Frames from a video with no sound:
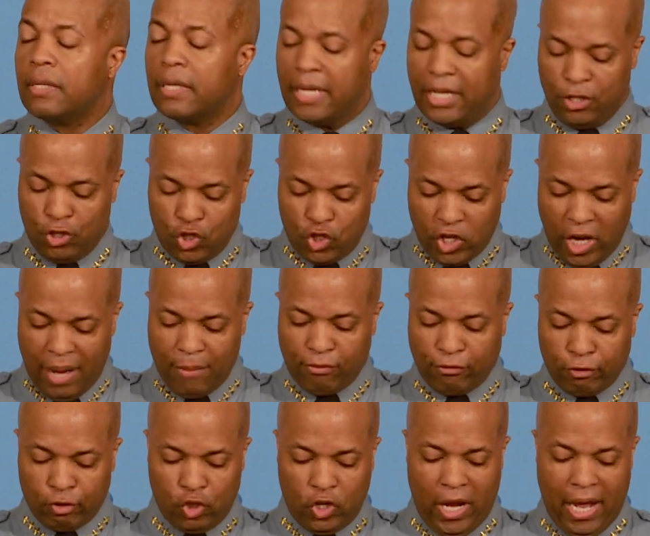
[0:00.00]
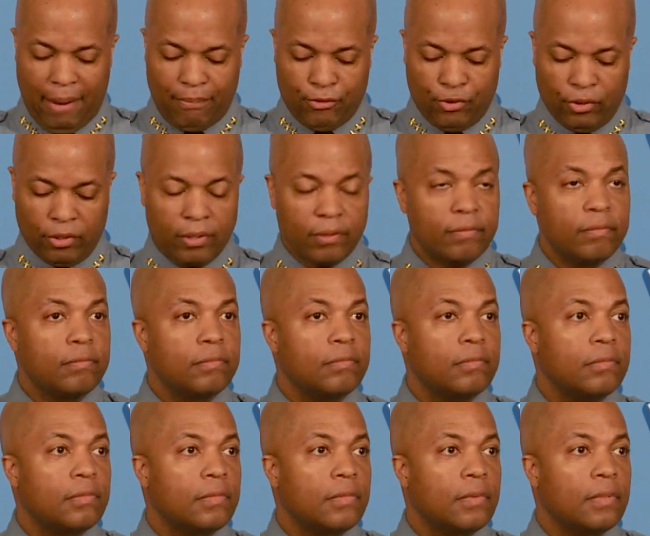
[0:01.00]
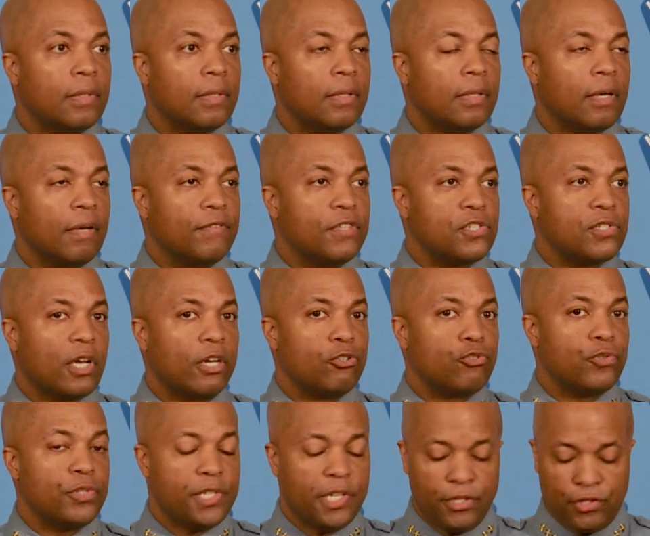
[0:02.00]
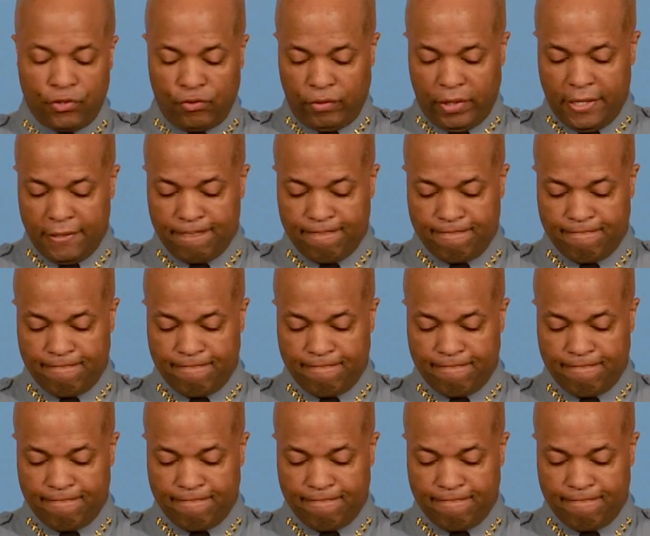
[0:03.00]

and shameful chapter of this country's history.